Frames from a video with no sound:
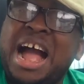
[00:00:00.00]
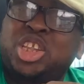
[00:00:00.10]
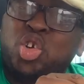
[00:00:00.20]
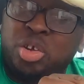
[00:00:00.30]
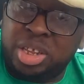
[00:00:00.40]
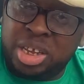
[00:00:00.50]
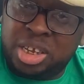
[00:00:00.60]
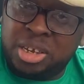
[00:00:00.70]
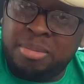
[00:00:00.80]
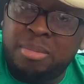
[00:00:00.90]
act on
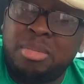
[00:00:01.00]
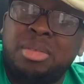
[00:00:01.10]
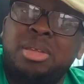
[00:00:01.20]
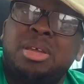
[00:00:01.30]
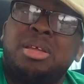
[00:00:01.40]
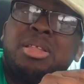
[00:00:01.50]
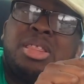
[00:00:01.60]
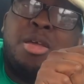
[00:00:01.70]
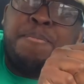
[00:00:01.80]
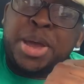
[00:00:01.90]
it,
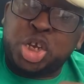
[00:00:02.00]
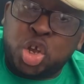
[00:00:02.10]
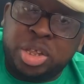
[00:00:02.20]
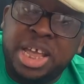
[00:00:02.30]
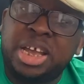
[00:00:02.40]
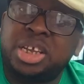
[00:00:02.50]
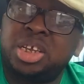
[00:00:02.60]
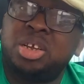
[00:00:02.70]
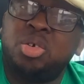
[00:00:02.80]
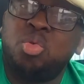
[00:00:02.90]
the
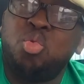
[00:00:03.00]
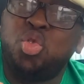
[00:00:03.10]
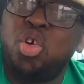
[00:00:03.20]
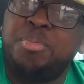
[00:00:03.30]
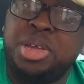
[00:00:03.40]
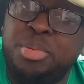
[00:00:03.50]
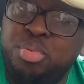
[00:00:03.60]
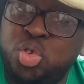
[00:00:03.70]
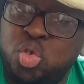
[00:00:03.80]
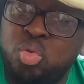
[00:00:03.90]
pensioners will not be
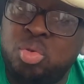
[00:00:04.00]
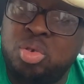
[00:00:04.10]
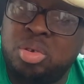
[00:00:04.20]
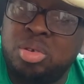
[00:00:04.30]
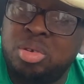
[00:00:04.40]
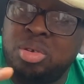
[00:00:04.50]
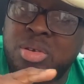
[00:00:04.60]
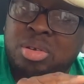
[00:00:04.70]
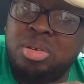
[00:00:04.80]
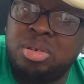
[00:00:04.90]
able to
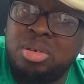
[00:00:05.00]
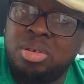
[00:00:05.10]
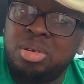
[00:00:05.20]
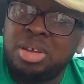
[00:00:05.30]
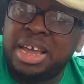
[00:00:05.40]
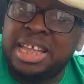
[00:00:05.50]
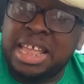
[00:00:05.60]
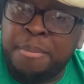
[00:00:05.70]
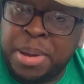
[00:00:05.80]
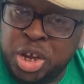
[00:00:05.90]
get
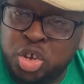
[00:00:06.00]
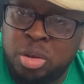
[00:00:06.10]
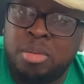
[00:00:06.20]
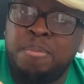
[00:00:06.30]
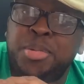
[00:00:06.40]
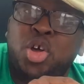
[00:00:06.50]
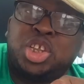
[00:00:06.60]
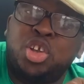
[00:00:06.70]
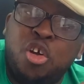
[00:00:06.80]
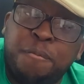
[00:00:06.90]
their pension
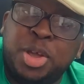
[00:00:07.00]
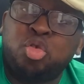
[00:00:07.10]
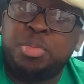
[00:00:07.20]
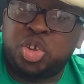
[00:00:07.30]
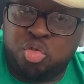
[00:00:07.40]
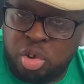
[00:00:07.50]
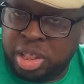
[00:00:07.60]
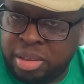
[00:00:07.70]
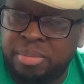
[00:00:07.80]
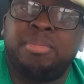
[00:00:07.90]
because the government will be
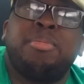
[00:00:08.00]
struggling.